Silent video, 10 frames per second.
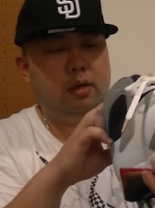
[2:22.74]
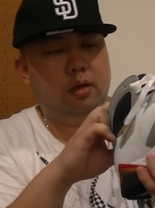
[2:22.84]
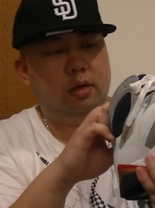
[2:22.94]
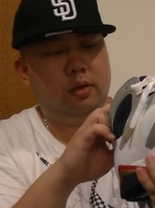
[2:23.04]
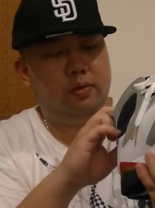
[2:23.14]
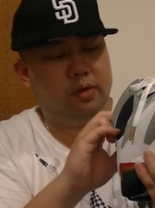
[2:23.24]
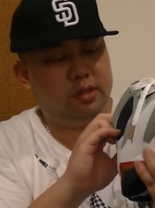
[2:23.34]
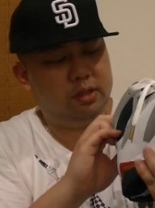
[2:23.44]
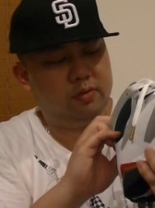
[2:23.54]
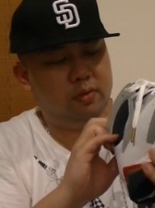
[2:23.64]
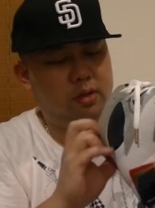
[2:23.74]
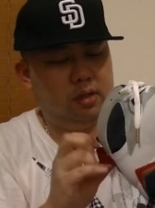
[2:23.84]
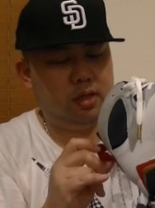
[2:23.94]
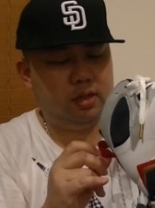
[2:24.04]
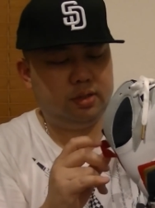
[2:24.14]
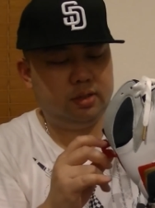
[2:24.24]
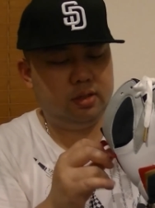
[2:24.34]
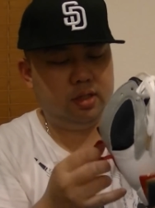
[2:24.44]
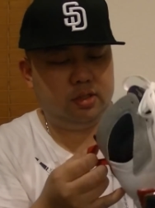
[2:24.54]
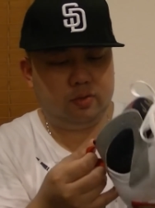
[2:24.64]
Oh, this is real nice,
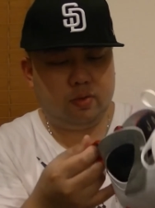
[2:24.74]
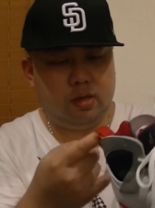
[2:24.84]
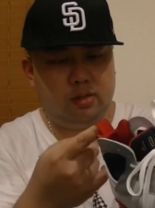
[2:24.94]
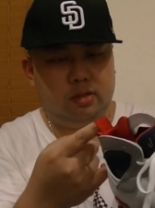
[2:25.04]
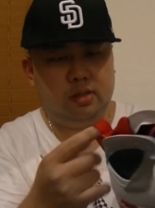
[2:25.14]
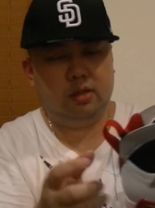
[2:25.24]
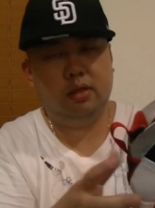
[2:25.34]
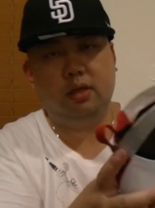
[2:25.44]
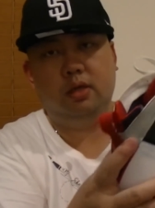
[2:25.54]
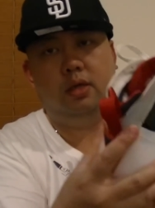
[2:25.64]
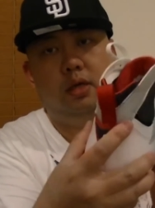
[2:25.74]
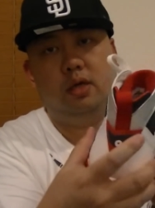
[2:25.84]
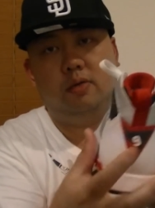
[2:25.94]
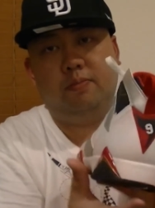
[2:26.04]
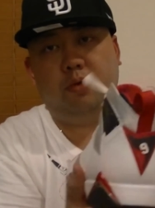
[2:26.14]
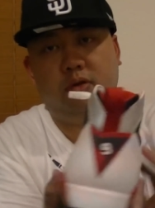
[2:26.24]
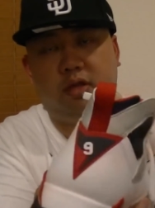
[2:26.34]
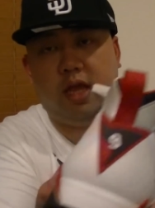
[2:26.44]
nice quality. Pull